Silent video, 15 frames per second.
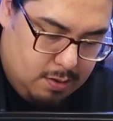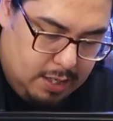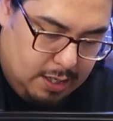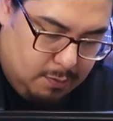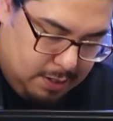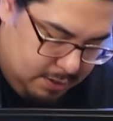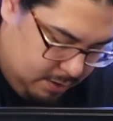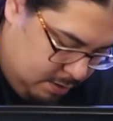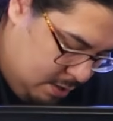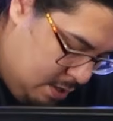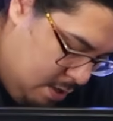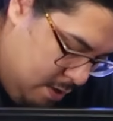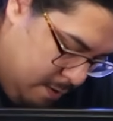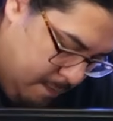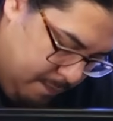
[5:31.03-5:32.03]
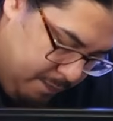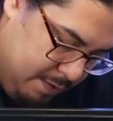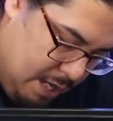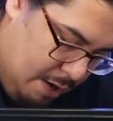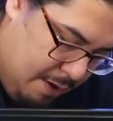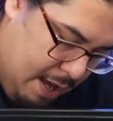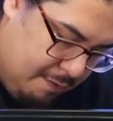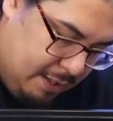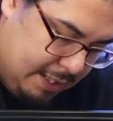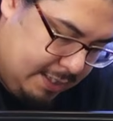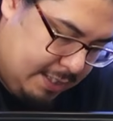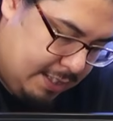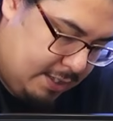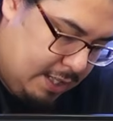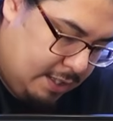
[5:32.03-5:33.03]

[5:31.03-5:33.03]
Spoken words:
Anyways, I'll have it like this.